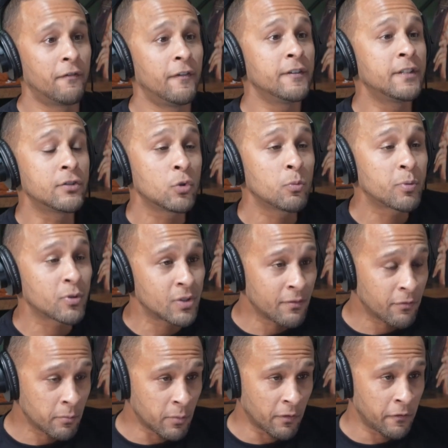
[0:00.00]
52%
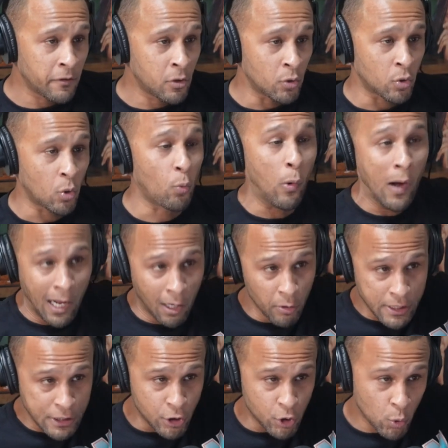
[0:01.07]
from the field while
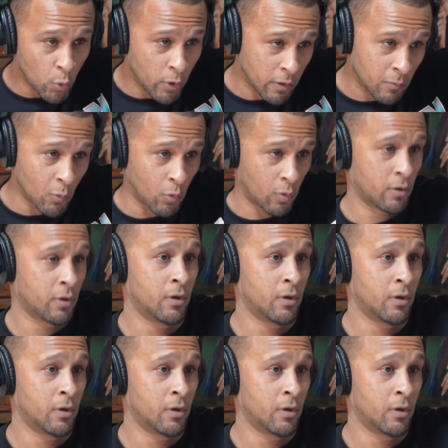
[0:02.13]
he's shooting more.